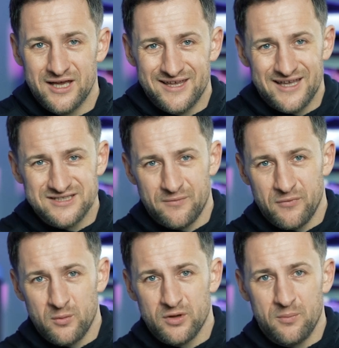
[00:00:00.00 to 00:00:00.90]
get
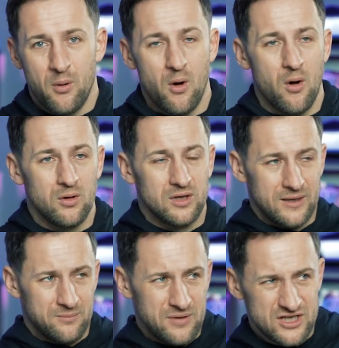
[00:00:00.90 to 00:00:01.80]
something with a pole
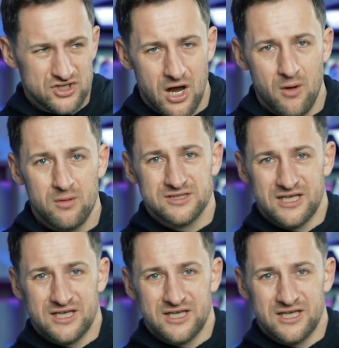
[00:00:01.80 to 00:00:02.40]
like big shovels